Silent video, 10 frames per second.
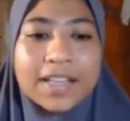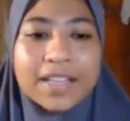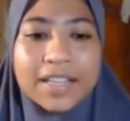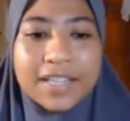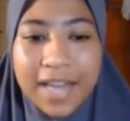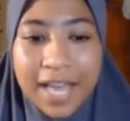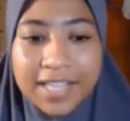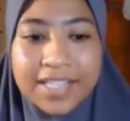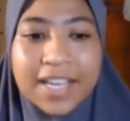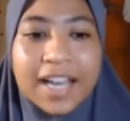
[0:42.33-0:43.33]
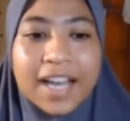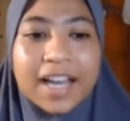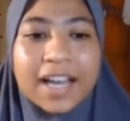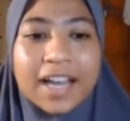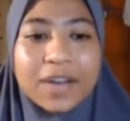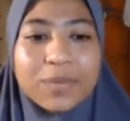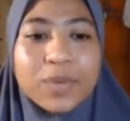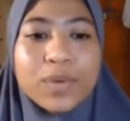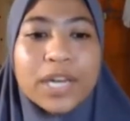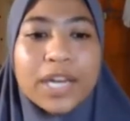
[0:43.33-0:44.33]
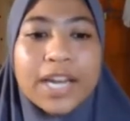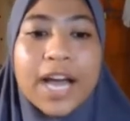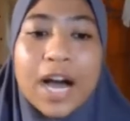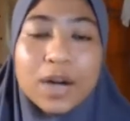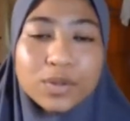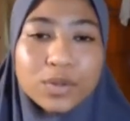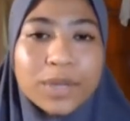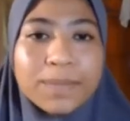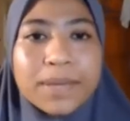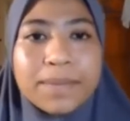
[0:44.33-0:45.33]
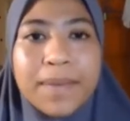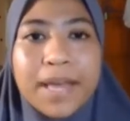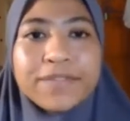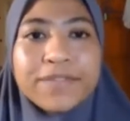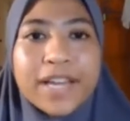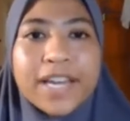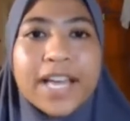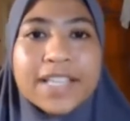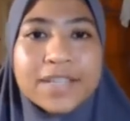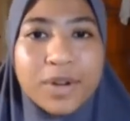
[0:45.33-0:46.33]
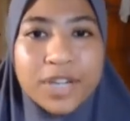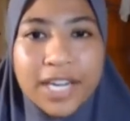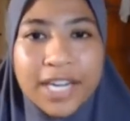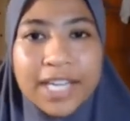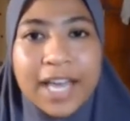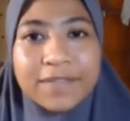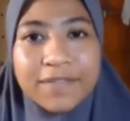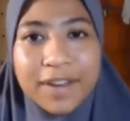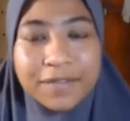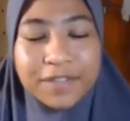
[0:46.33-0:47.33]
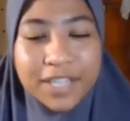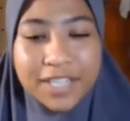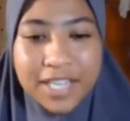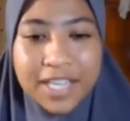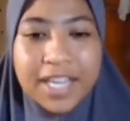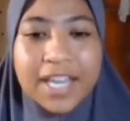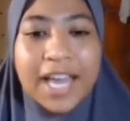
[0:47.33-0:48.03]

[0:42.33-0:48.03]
Next, we will learn how to implement flood hazard modeling and flood forecasting.